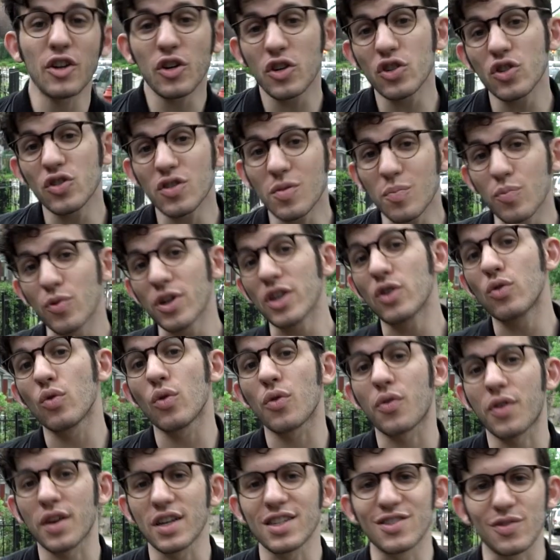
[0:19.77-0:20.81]
and you can do some pretty
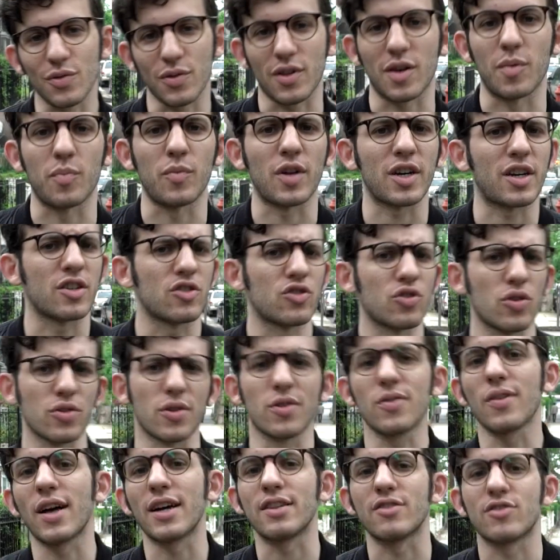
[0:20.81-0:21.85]
cool things with them, like control
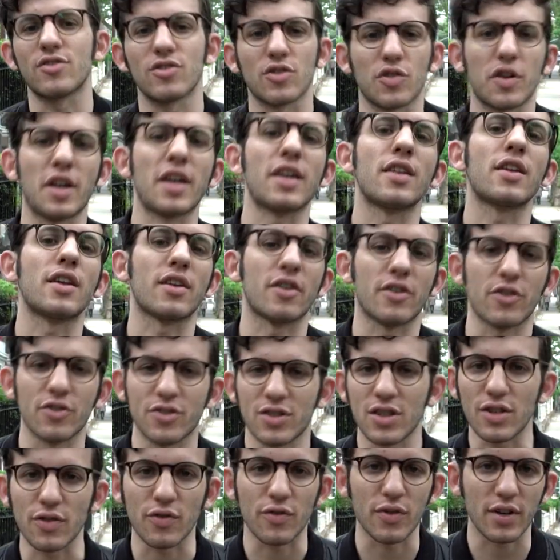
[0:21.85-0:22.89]
your lights, your heating, your
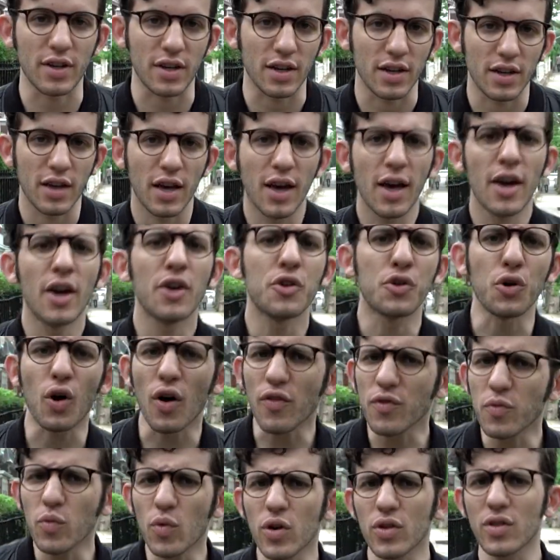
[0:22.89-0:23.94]
T V. You're
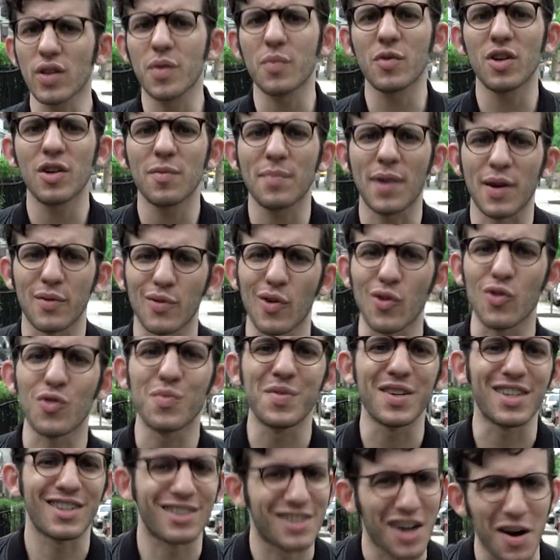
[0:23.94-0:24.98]
often more limited by what
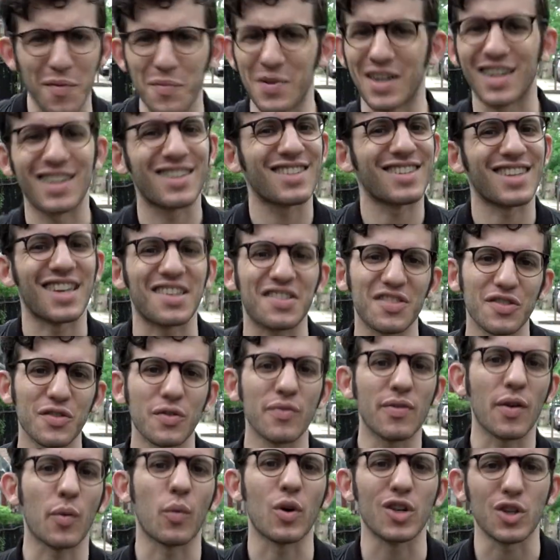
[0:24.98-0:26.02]
would be dumb and
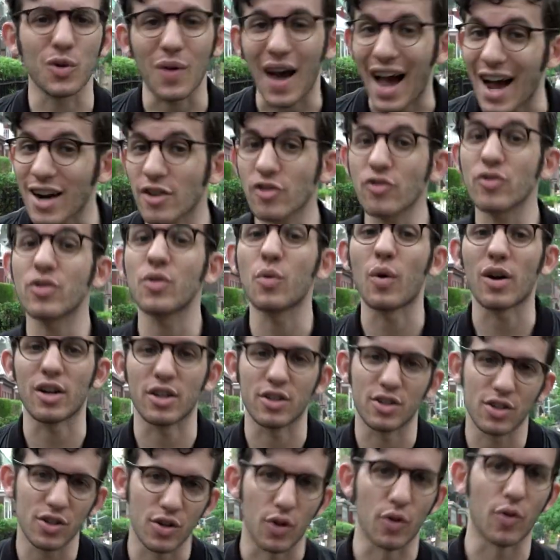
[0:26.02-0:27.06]
excessive than what you actually want
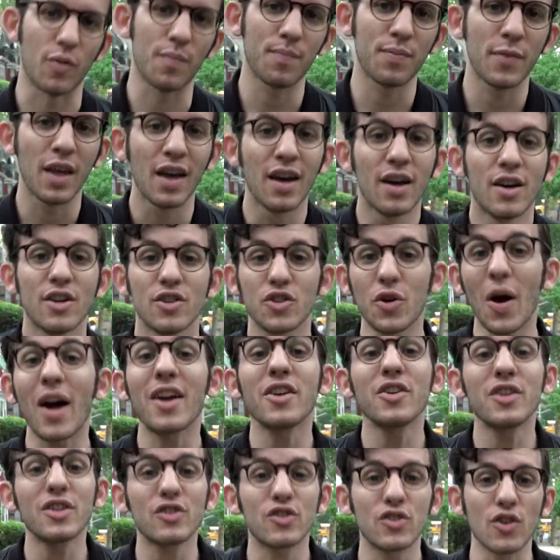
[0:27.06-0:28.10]
to do. So how
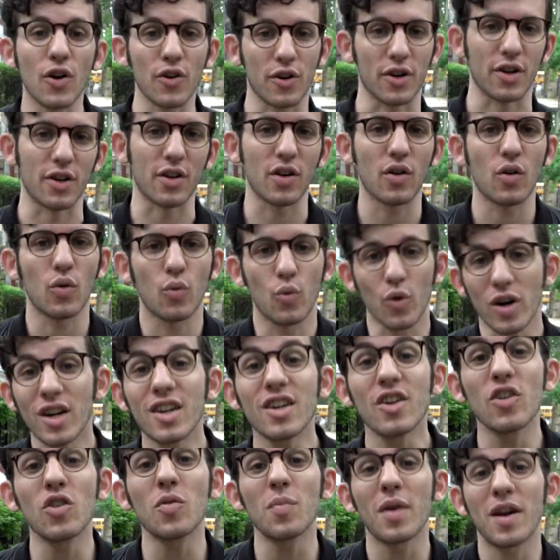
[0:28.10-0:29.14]
do you get started? We're
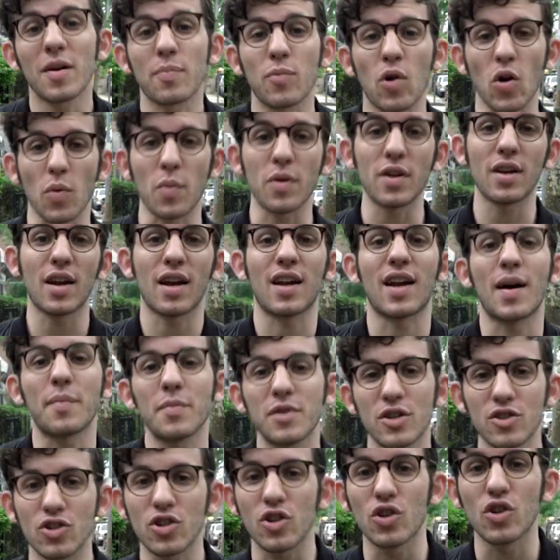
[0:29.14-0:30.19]
going to go to my apartment, and I'm
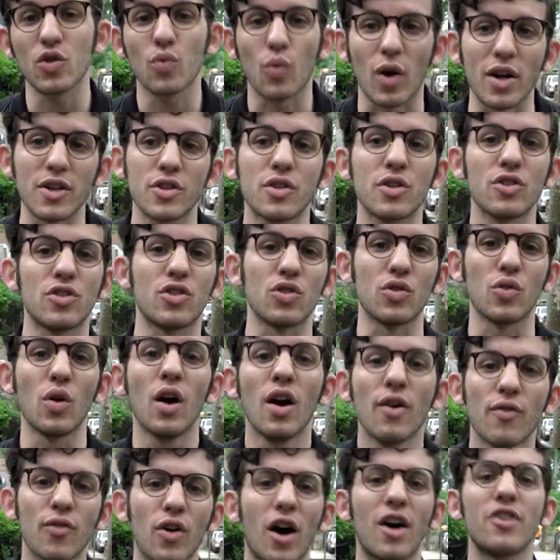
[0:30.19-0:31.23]
going to show you what you can do
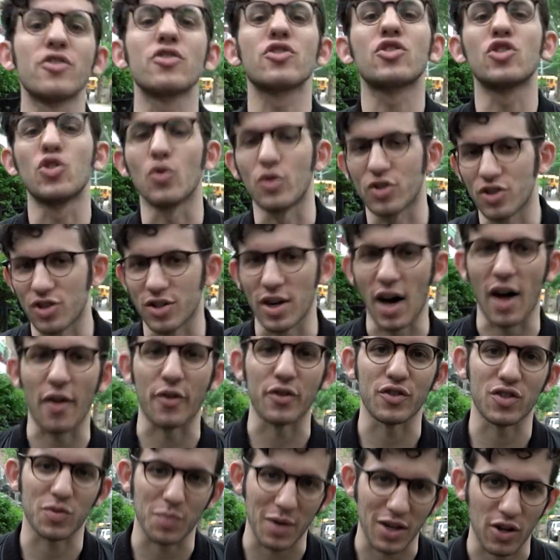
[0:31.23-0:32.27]
for under two hundred
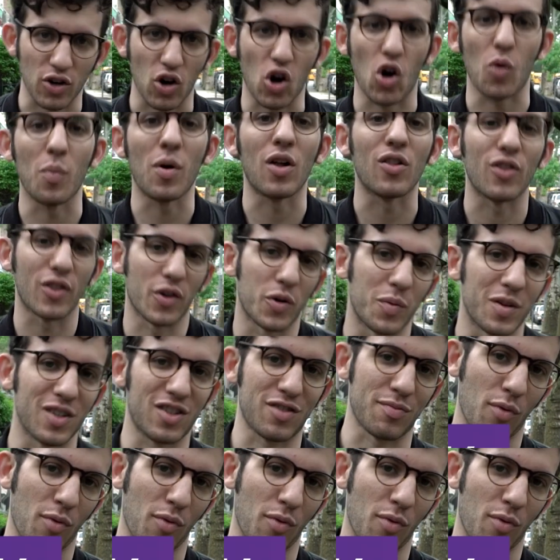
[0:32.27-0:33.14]
dollars to make your home a little bit